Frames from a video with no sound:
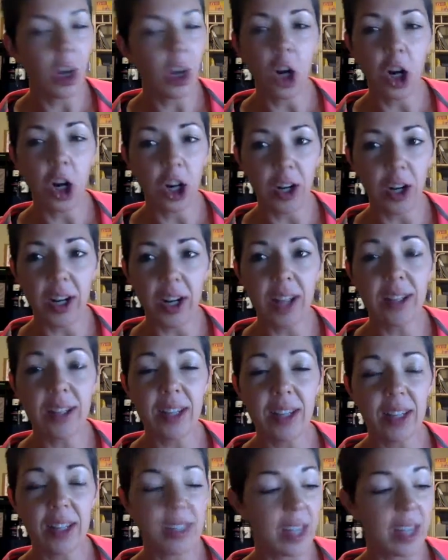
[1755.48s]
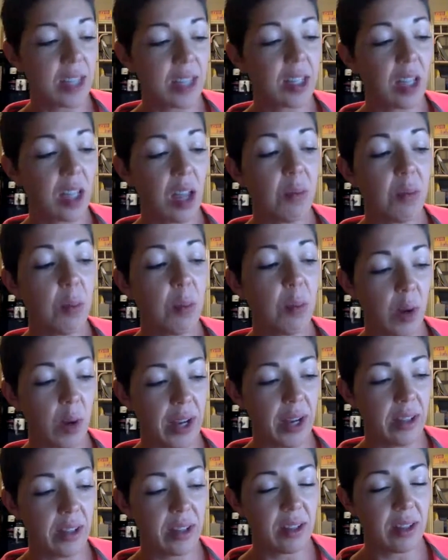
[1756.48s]
earning Success Club
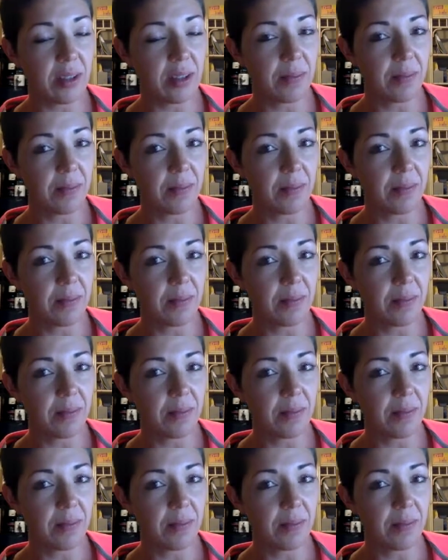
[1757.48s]
points